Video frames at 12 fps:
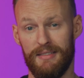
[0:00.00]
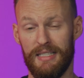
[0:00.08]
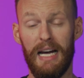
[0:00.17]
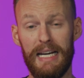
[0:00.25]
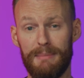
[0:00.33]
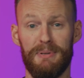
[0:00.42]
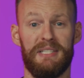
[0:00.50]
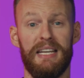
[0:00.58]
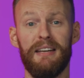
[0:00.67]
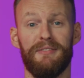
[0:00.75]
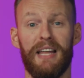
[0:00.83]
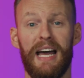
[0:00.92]

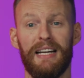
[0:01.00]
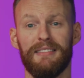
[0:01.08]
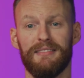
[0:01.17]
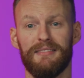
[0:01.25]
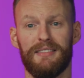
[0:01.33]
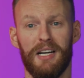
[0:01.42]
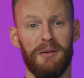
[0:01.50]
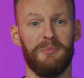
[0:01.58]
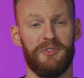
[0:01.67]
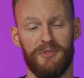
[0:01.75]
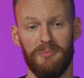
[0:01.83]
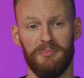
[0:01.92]
90% of that
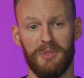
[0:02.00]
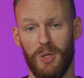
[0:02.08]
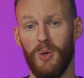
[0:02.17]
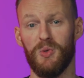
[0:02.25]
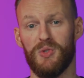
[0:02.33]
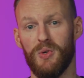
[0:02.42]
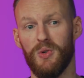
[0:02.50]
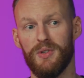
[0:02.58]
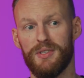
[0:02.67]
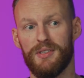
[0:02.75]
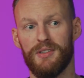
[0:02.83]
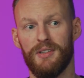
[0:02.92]
comes from closed
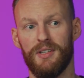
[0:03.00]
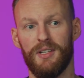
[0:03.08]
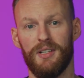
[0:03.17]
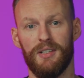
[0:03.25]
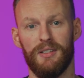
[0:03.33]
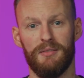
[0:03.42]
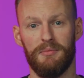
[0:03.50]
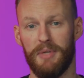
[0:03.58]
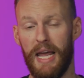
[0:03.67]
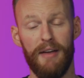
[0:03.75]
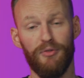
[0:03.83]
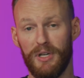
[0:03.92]
source.
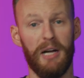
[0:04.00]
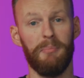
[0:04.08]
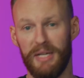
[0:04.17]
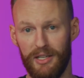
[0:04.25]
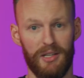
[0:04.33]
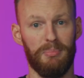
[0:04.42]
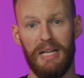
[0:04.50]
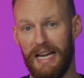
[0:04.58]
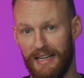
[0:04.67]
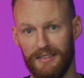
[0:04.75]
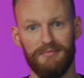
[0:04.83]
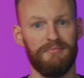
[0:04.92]
Every company on the
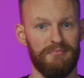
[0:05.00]
planet,